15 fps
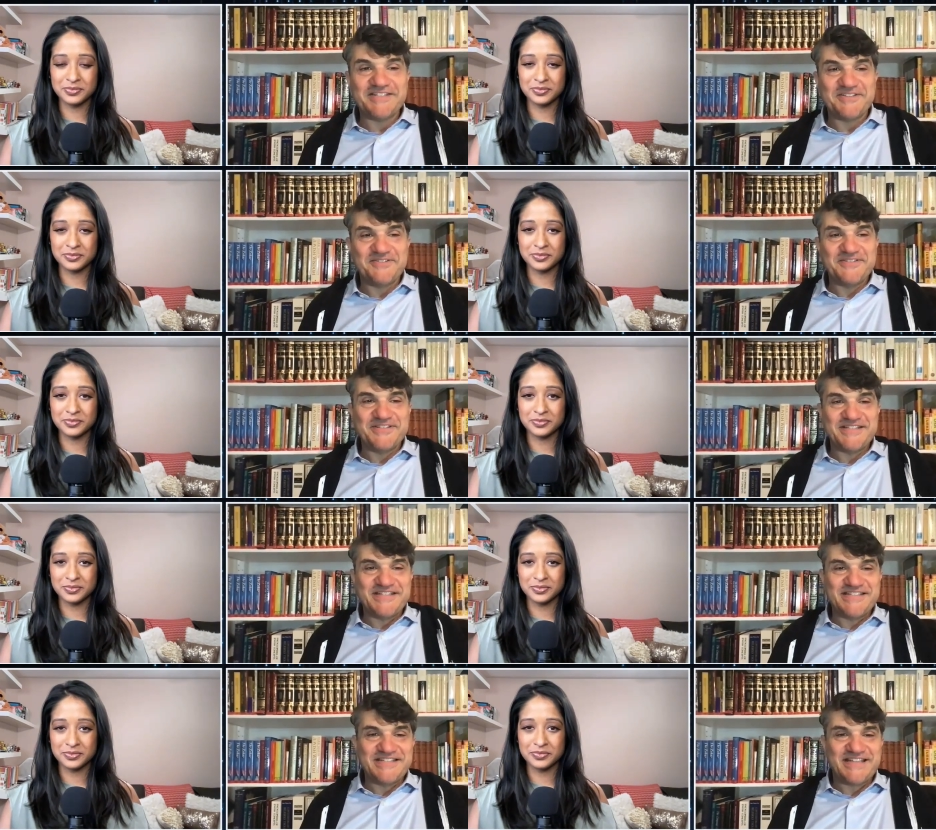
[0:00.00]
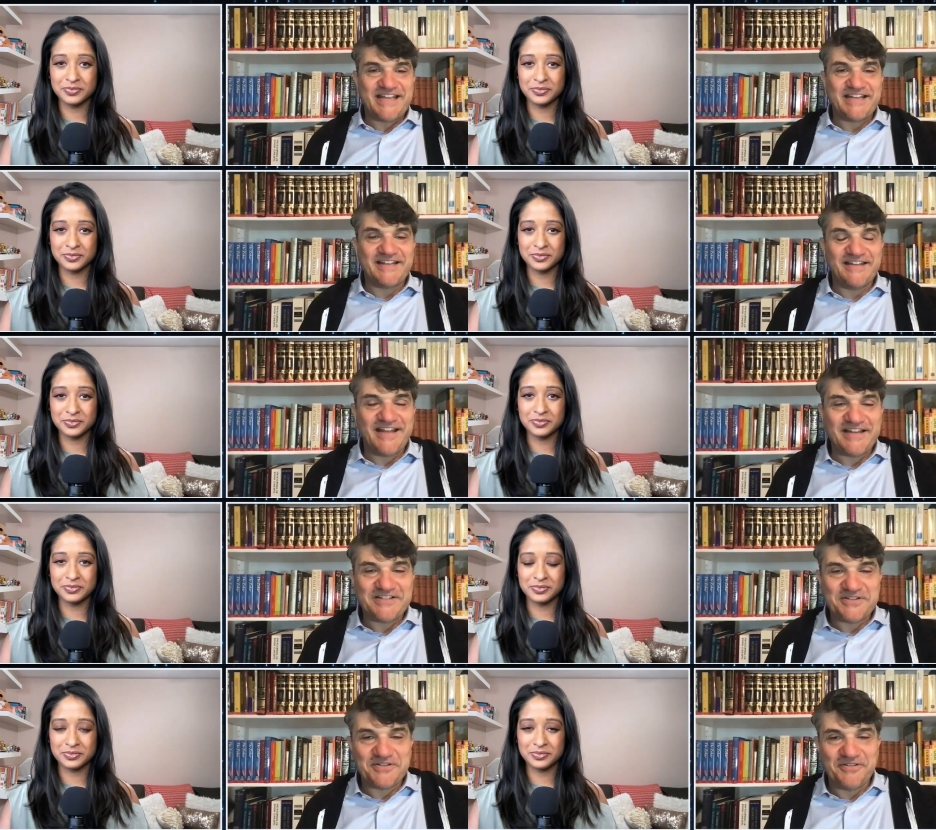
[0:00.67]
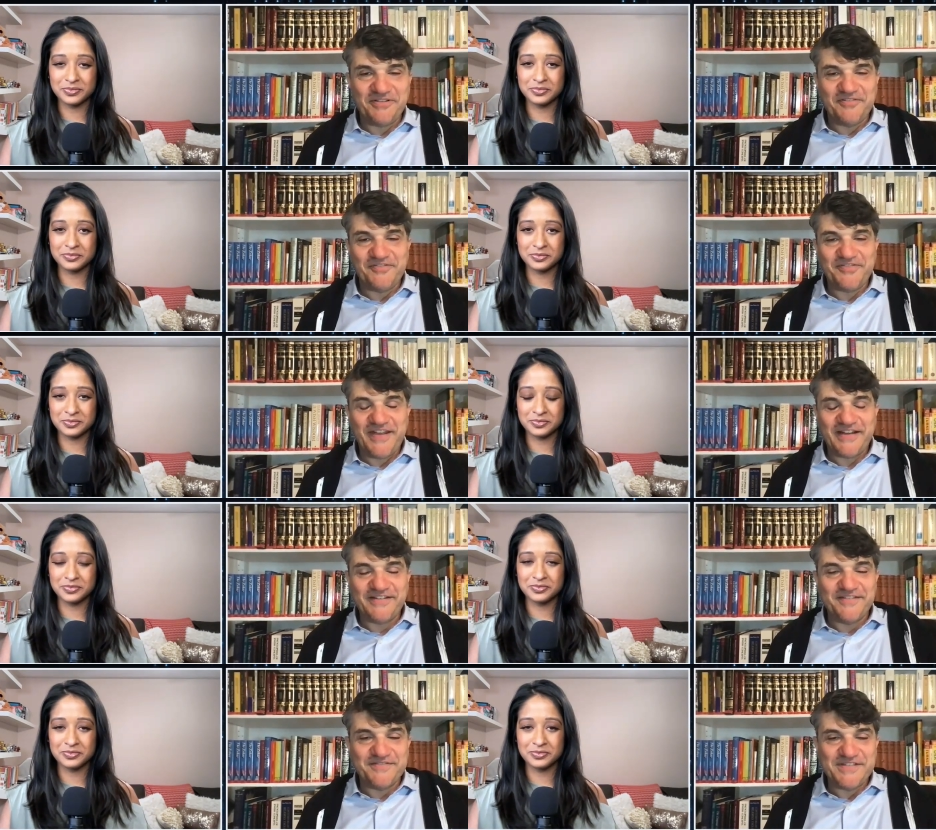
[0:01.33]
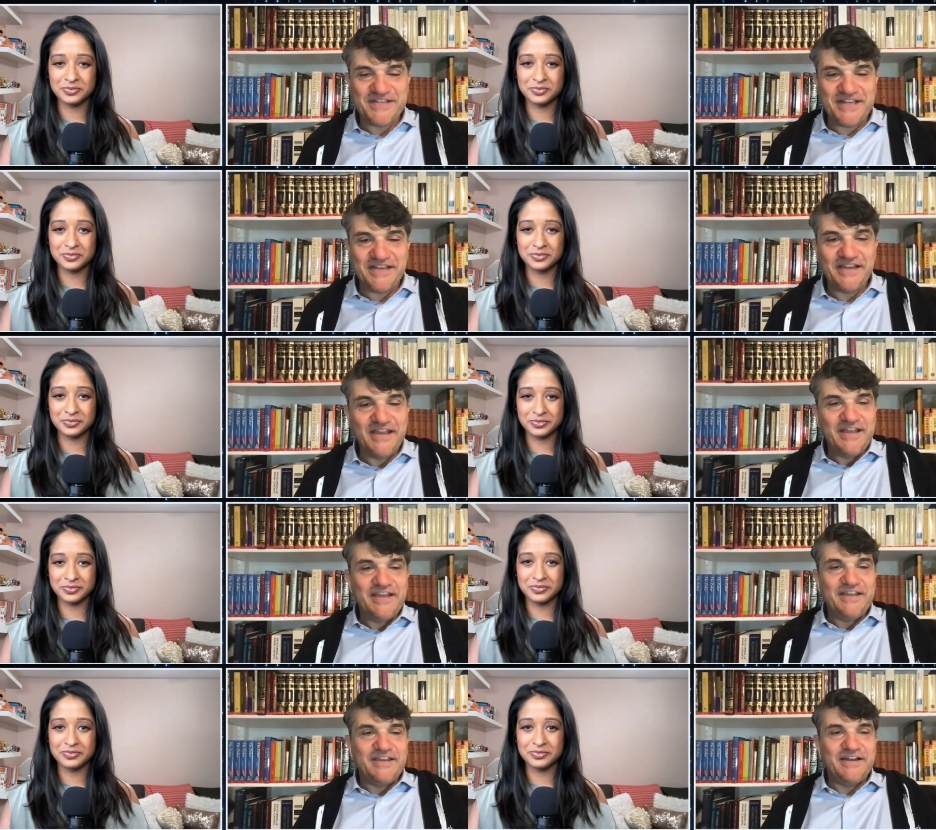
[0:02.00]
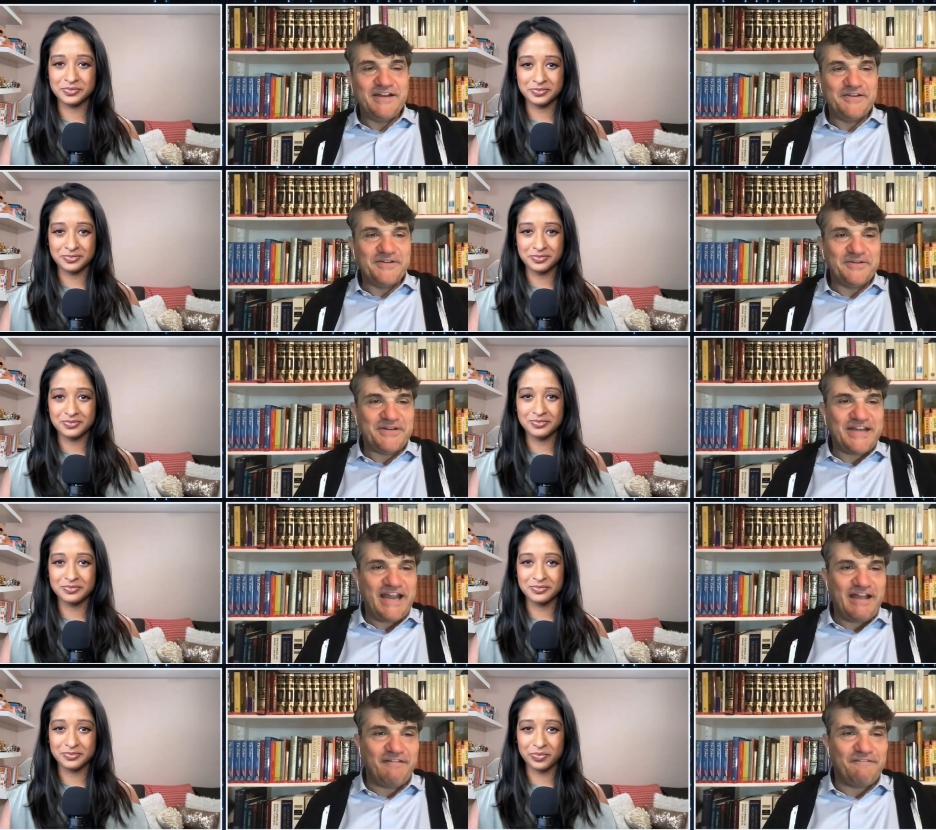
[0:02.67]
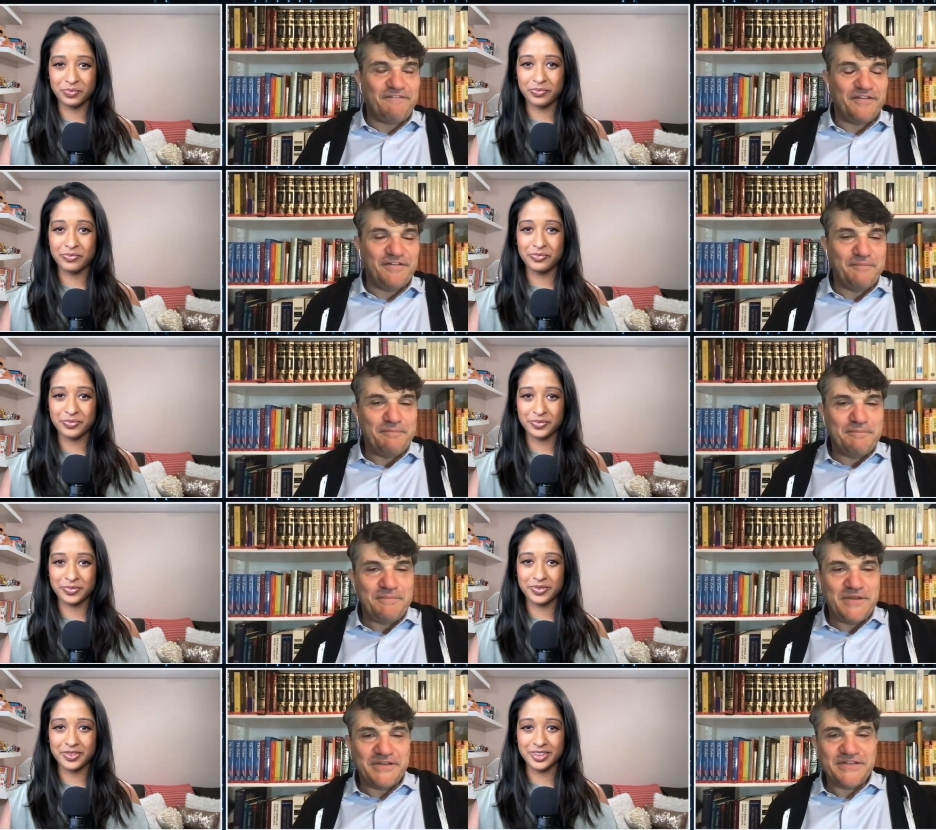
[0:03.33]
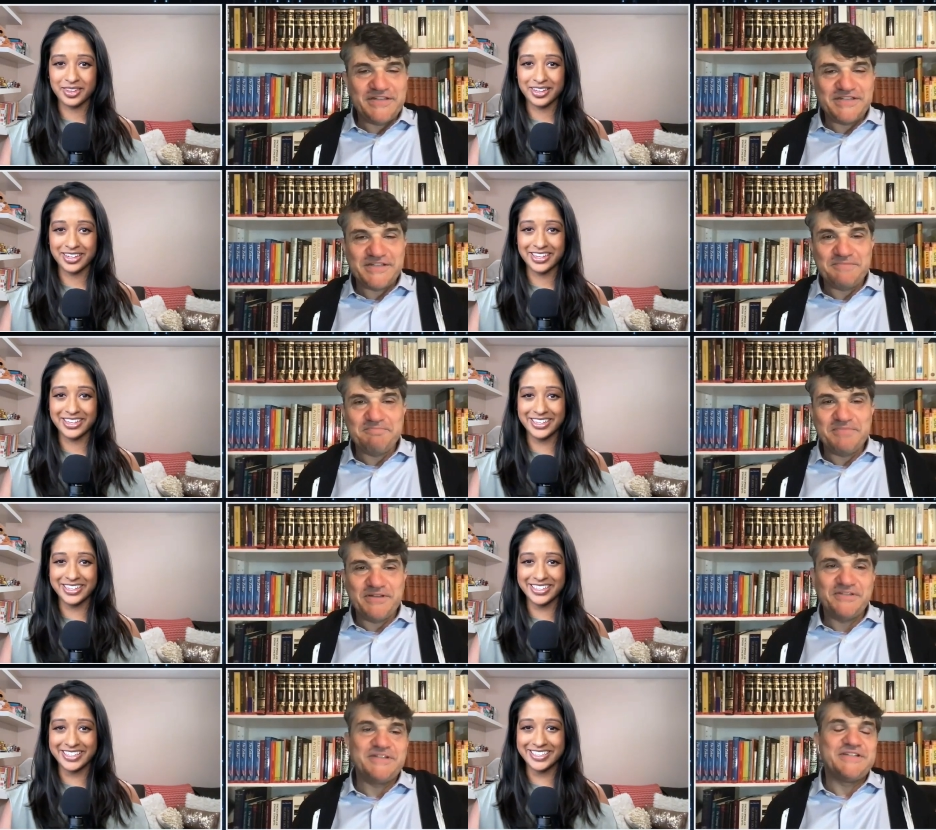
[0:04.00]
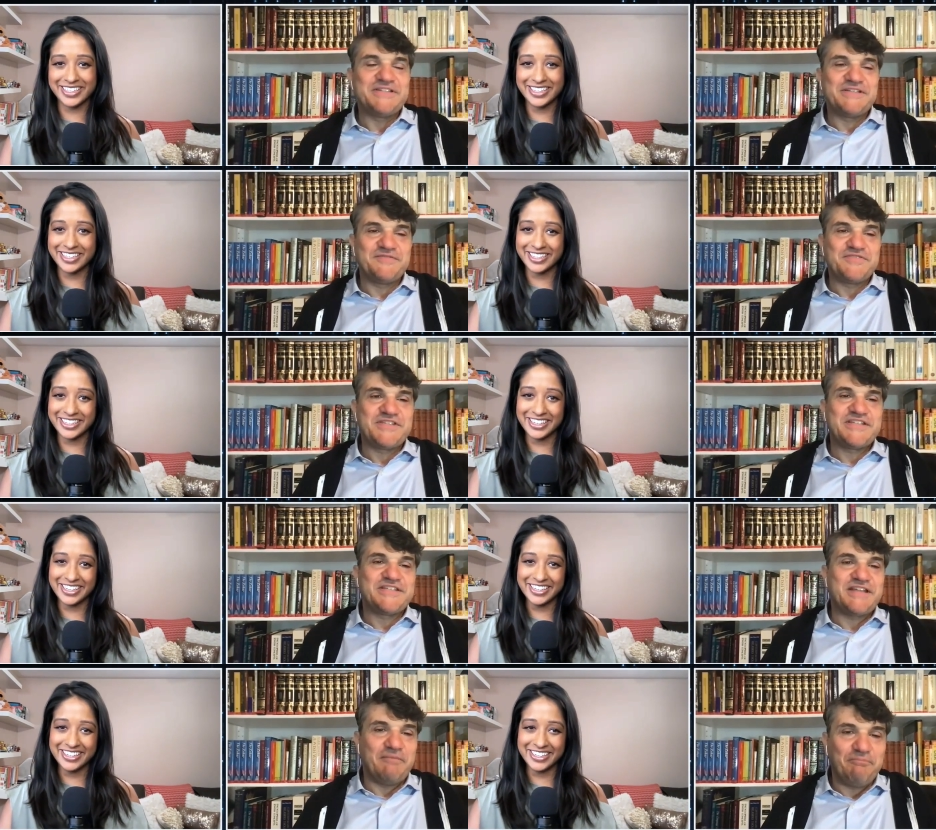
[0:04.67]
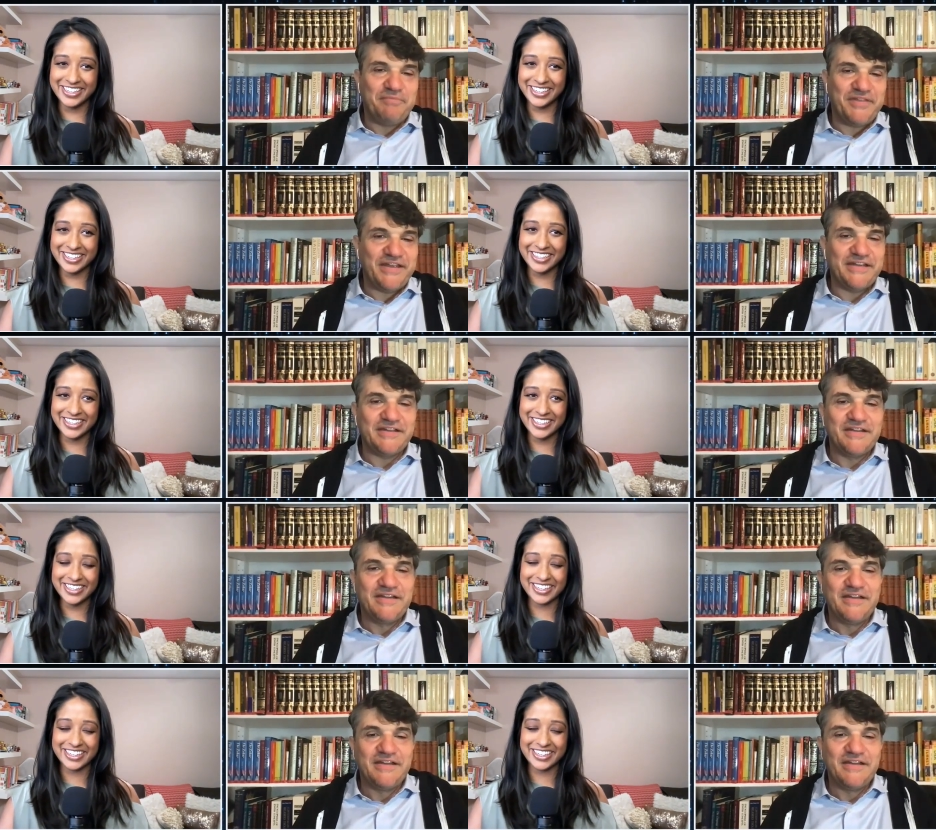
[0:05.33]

Speaker 1: So there's a psychological effect of seeing you know your account full of millions and billions of something,